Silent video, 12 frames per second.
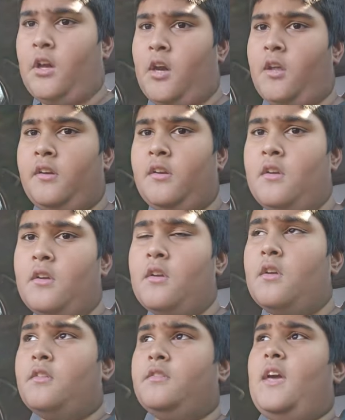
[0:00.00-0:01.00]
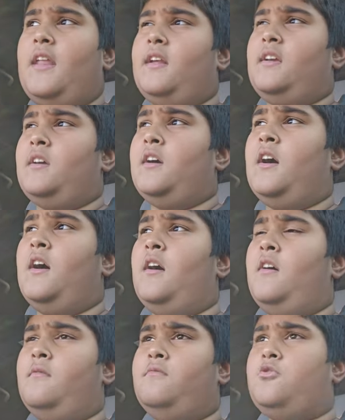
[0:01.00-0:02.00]
on, getting
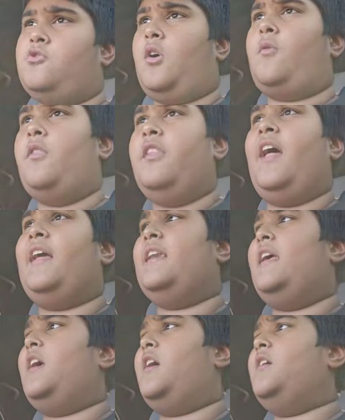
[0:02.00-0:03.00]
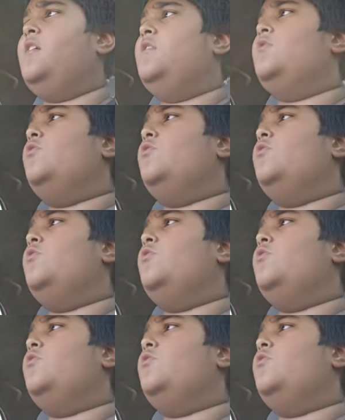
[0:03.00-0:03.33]
uh, struck with lightning,